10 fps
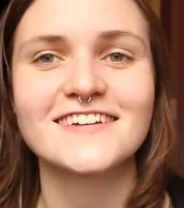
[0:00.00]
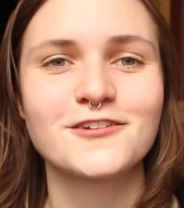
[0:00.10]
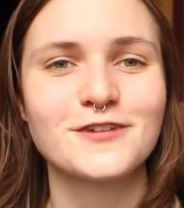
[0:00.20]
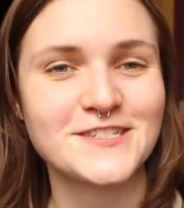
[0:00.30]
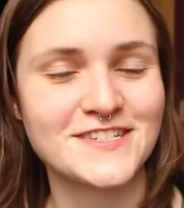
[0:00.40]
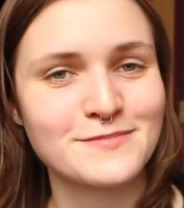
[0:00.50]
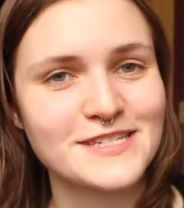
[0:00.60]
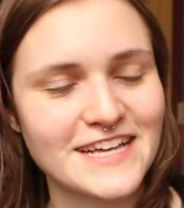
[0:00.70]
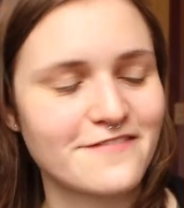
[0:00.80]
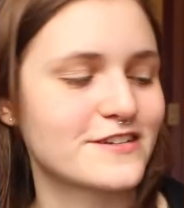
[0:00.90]
Question number
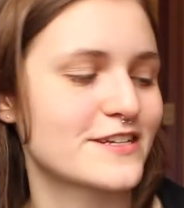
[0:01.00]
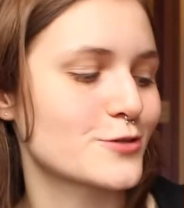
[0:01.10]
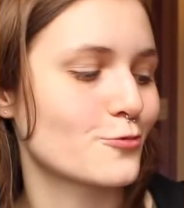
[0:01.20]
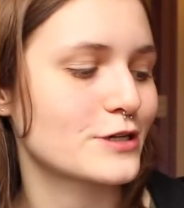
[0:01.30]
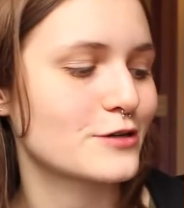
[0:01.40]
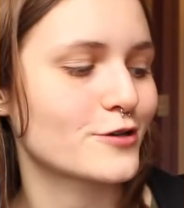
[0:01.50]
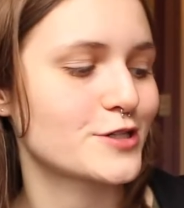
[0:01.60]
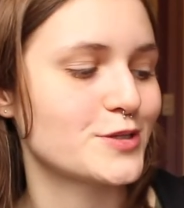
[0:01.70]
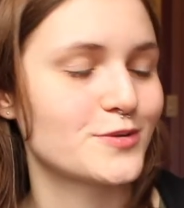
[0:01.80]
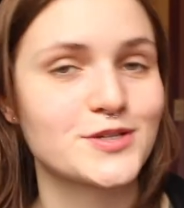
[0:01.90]
7 is, what
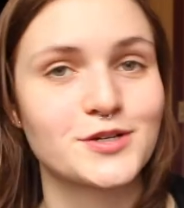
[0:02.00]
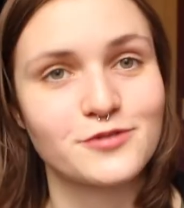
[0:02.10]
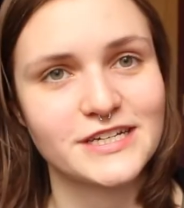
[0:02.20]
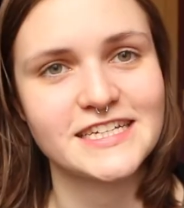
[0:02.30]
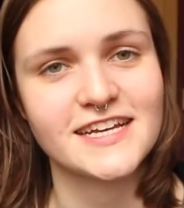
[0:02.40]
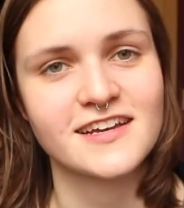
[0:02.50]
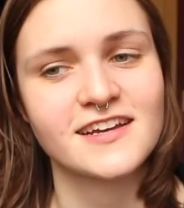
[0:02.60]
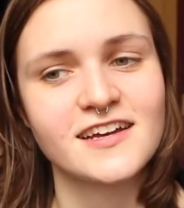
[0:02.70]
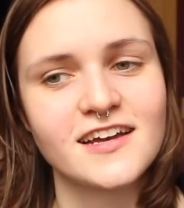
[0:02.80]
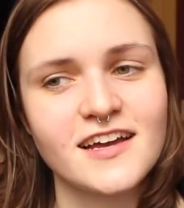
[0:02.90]
got you into
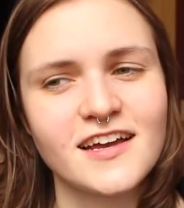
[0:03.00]
reading?